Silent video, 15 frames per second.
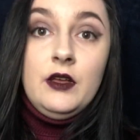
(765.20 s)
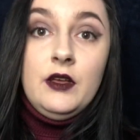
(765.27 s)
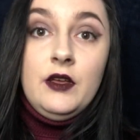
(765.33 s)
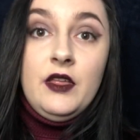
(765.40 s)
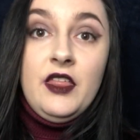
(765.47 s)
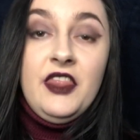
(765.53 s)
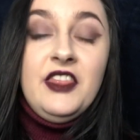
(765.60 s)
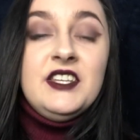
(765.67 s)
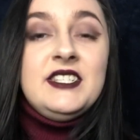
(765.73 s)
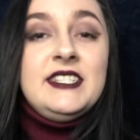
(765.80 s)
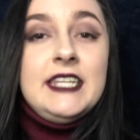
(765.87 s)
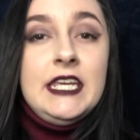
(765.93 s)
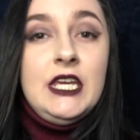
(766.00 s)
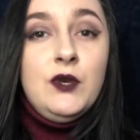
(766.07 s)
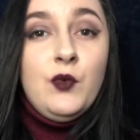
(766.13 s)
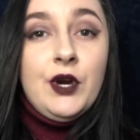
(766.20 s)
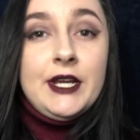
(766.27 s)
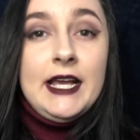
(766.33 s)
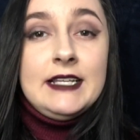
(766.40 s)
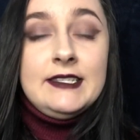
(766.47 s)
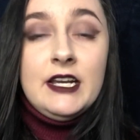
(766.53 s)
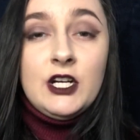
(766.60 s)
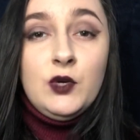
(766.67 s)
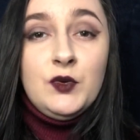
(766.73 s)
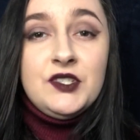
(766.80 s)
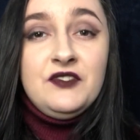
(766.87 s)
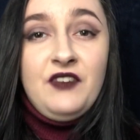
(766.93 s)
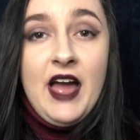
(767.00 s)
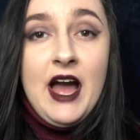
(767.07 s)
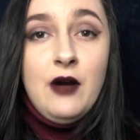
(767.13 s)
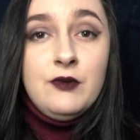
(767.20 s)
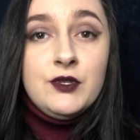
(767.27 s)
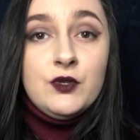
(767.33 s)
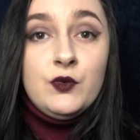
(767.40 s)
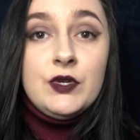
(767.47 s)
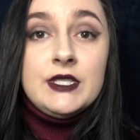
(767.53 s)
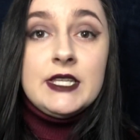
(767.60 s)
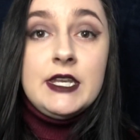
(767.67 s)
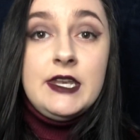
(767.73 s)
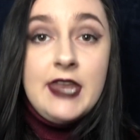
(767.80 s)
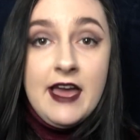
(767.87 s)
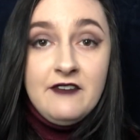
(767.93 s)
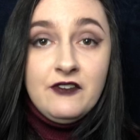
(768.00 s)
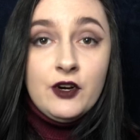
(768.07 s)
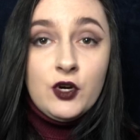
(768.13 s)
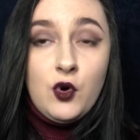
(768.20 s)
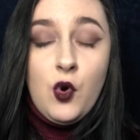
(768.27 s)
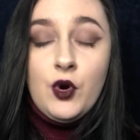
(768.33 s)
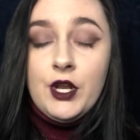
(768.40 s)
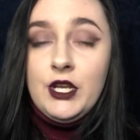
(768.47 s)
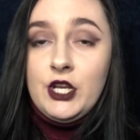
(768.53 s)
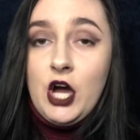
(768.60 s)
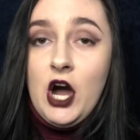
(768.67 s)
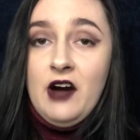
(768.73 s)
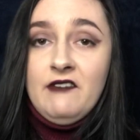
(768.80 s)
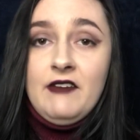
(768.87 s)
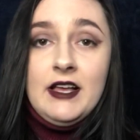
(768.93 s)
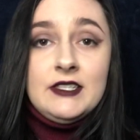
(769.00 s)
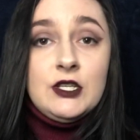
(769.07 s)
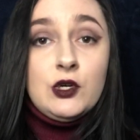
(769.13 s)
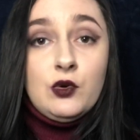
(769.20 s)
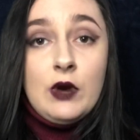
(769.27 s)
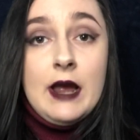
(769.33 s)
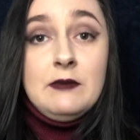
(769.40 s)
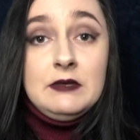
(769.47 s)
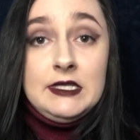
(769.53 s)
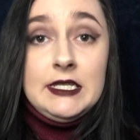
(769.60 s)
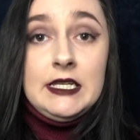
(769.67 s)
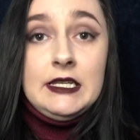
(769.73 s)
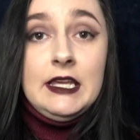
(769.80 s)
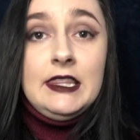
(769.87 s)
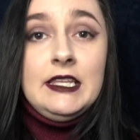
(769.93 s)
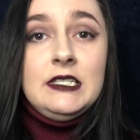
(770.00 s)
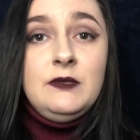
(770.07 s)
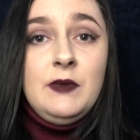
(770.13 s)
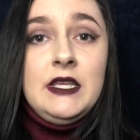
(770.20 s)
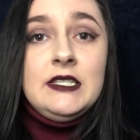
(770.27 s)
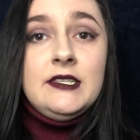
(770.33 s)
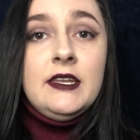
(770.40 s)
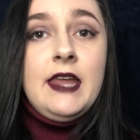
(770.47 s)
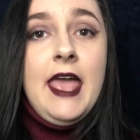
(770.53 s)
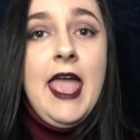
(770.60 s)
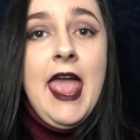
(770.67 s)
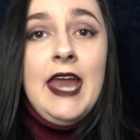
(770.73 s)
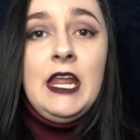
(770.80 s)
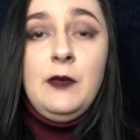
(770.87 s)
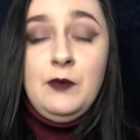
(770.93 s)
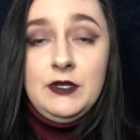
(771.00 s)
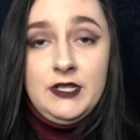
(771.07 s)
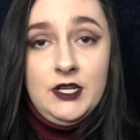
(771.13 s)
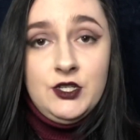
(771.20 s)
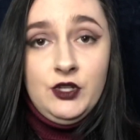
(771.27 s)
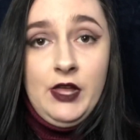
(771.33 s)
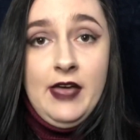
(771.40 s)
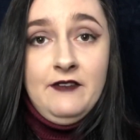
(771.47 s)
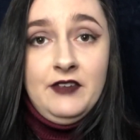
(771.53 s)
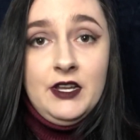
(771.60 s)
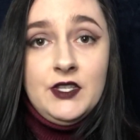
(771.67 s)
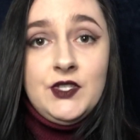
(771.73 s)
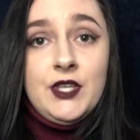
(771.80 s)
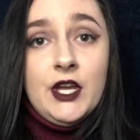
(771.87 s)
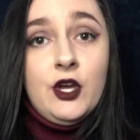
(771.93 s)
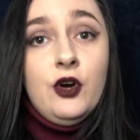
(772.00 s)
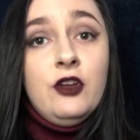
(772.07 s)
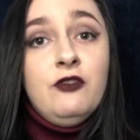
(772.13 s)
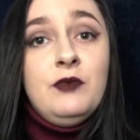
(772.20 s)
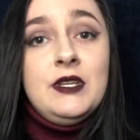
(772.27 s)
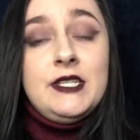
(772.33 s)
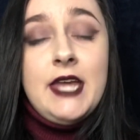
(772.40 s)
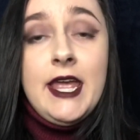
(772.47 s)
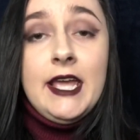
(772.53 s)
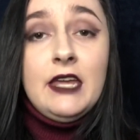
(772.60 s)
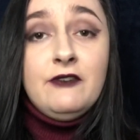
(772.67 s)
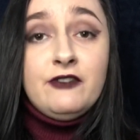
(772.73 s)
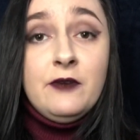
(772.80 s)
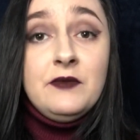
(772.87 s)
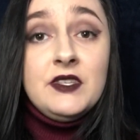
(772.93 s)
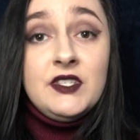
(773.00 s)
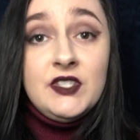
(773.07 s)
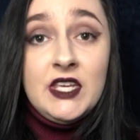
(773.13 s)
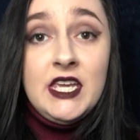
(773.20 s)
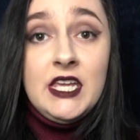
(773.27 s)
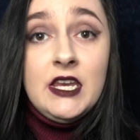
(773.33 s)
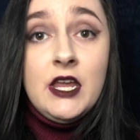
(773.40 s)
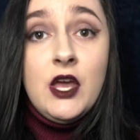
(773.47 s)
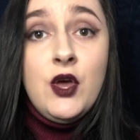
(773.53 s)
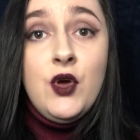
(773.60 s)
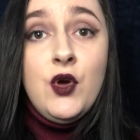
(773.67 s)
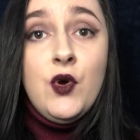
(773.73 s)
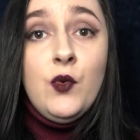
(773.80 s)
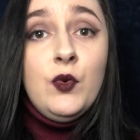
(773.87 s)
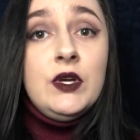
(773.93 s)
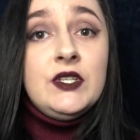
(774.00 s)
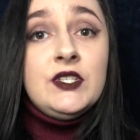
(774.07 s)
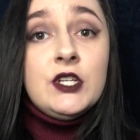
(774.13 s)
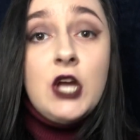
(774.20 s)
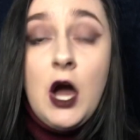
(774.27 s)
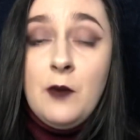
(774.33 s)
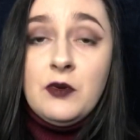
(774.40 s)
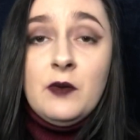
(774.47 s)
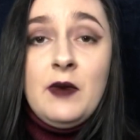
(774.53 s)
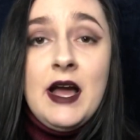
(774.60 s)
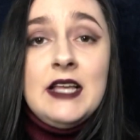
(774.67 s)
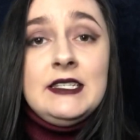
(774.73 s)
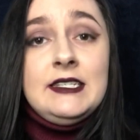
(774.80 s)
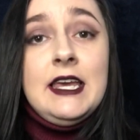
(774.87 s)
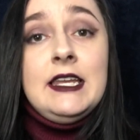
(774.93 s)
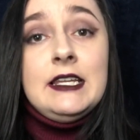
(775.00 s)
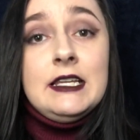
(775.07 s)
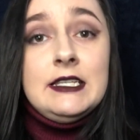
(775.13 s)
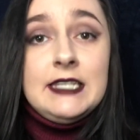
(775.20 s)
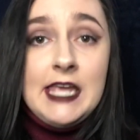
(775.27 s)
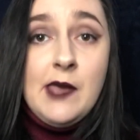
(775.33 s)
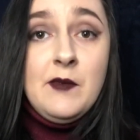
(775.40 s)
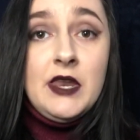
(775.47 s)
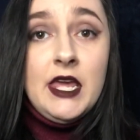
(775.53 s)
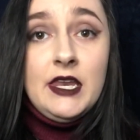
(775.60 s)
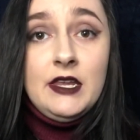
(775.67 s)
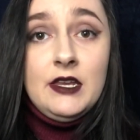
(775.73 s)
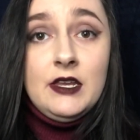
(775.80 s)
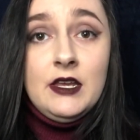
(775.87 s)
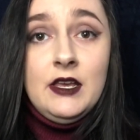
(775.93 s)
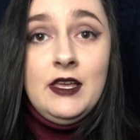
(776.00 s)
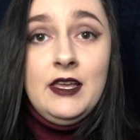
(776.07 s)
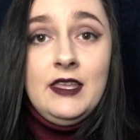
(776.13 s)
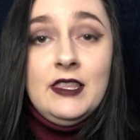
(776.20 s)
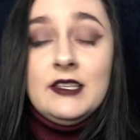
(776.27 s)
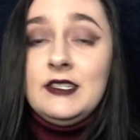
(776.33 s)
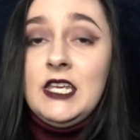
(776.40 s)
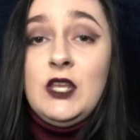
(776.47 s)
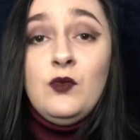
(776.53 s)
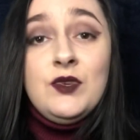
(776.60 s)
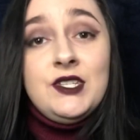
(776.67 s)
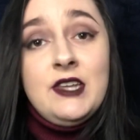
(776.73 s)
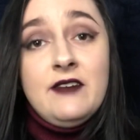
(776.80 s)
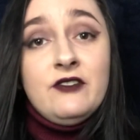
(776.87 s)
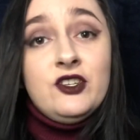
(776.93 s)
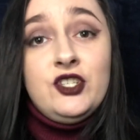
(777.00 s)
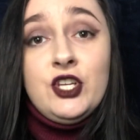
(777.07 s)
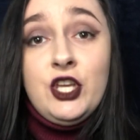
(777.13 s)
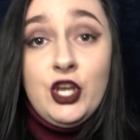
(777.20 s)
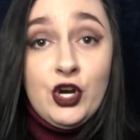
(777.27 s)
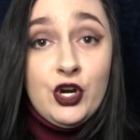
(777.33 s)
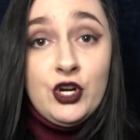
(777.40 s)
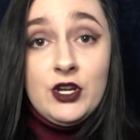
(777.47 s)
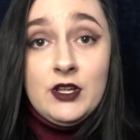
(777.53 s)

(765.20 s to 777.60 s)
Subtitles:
The scene where Kaysera was found was never cordoned off as a crime scene, and this means that any potential evidence that could have been taken from the scene was compromised and contaminated. The scene was never secured.